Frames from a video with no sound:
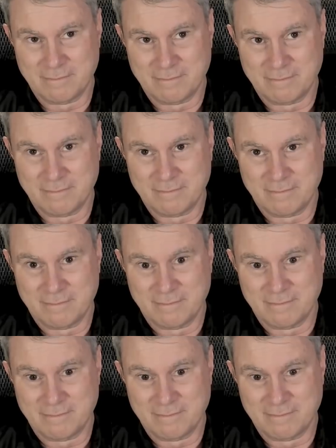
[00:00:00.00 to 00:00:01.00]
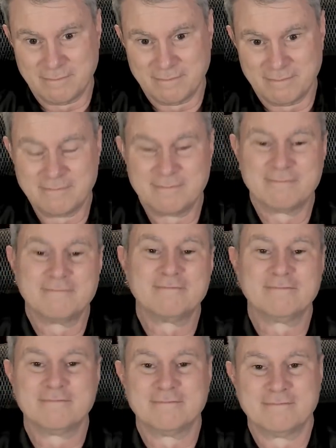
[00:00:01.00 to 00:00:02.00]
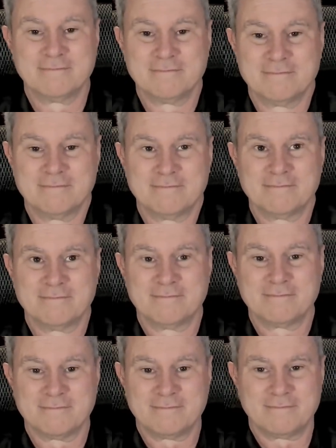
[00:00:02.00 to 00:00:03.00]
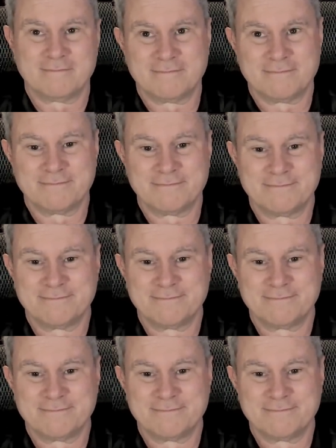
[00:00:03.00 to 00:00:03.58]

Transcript: (not speaking)